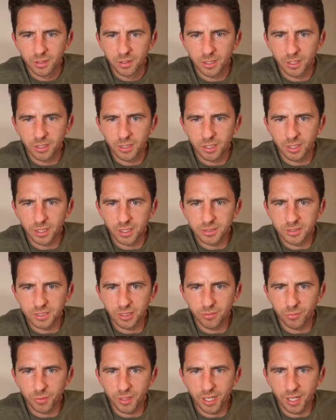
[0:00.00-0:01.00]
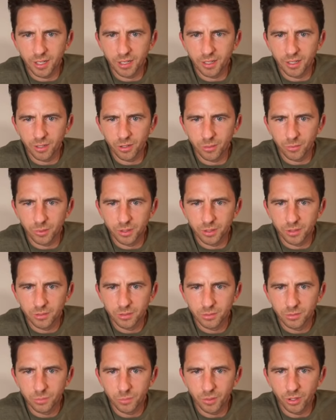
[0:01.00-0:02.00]
And then let's see if we got another one.
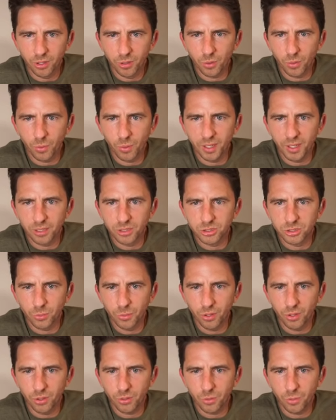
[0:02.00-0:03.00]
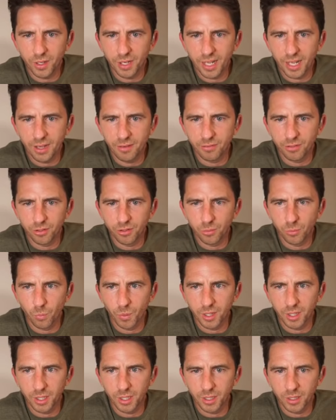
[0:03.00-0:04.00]
We don't quite, so we don't quite have her
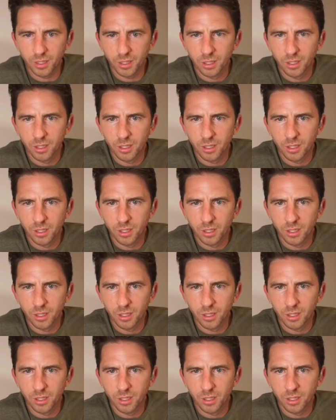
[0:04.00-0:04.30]
winning.